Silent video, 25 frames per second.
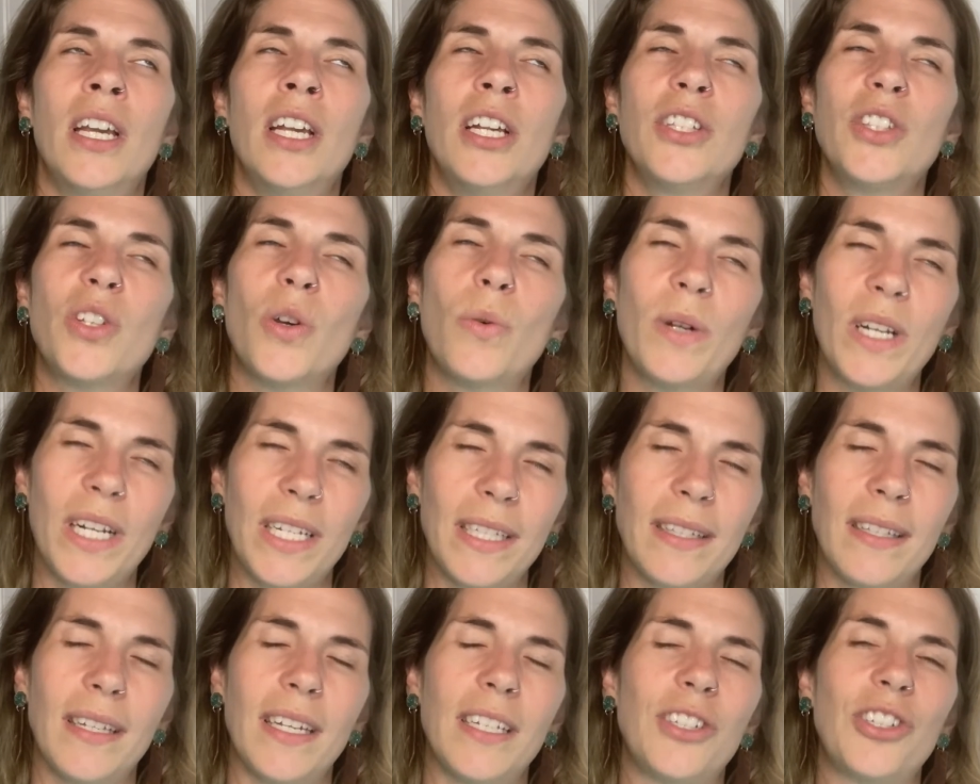So when
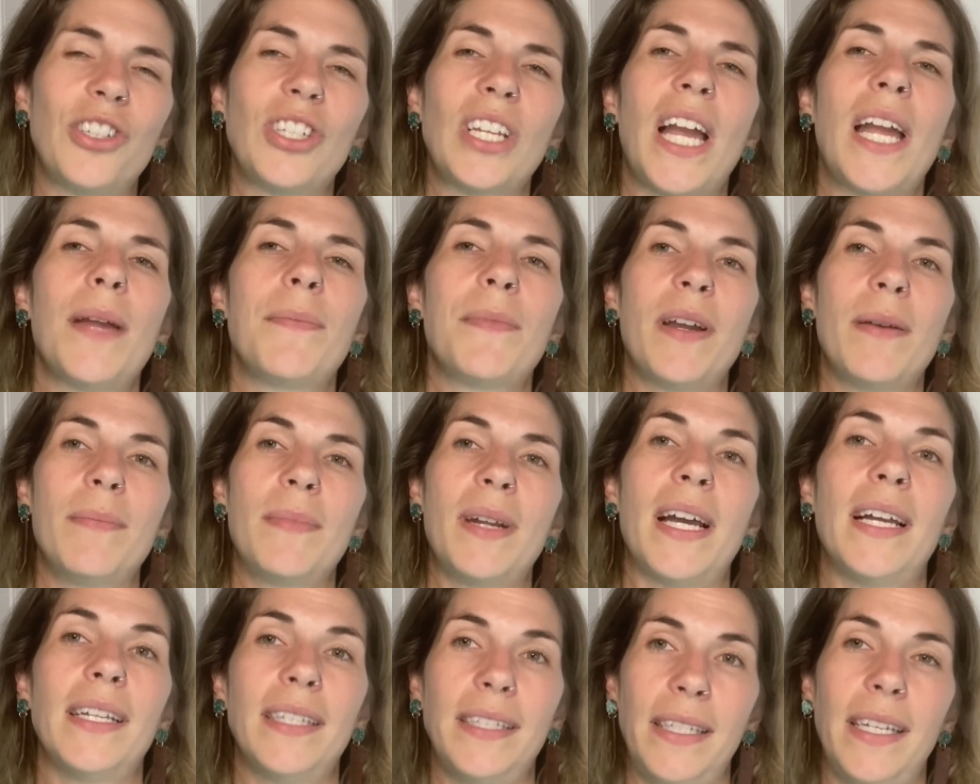it's lunchtime, I'm
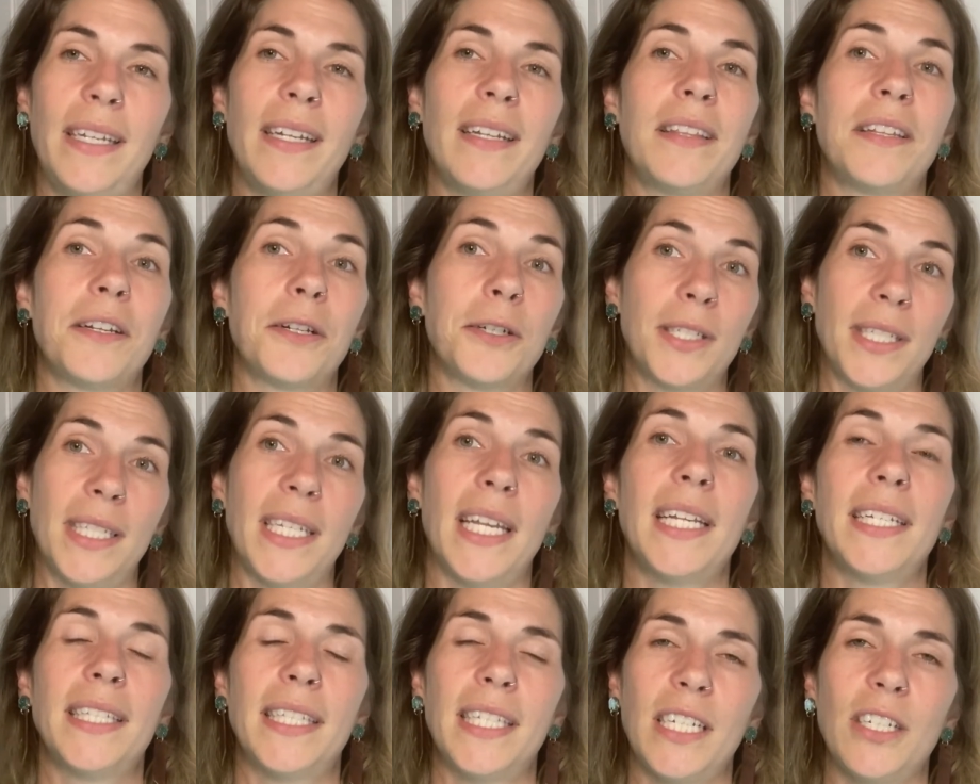not sitting there
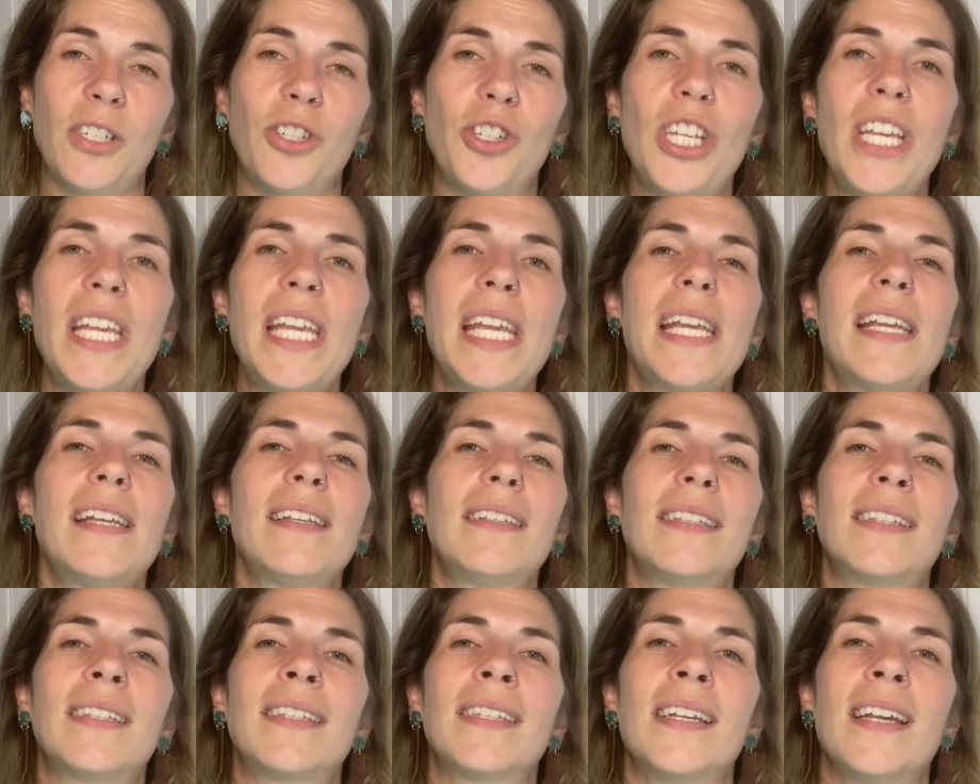slicing
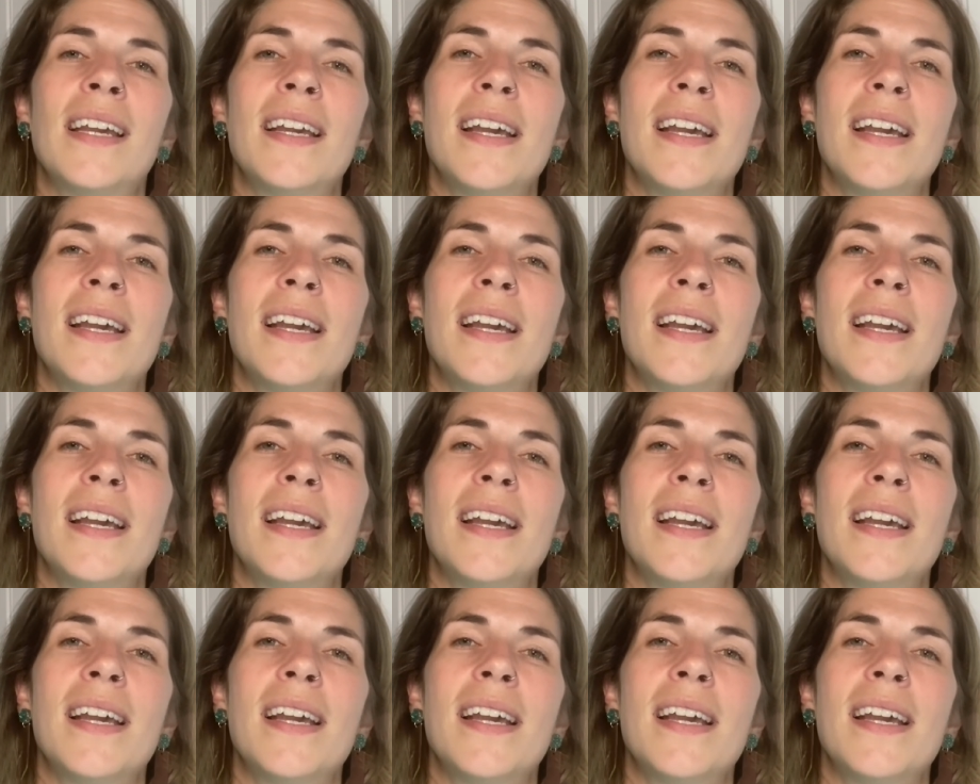cheese